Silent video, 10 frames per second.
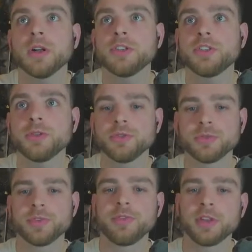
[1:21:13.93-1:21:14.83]

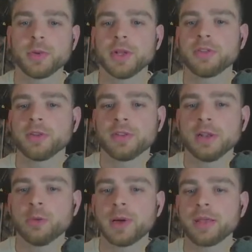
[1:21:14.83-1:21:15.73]
250 quid, so it's a
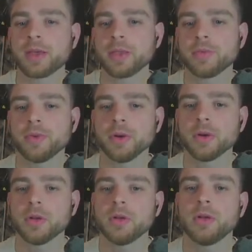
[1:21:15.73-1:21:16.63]
little path out the front,
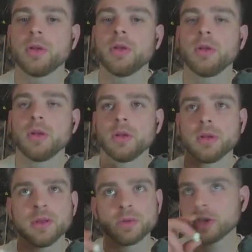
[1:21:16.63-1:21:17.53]

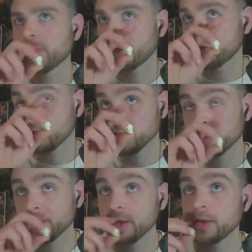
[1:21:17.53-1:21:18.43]
little tarmac driveway,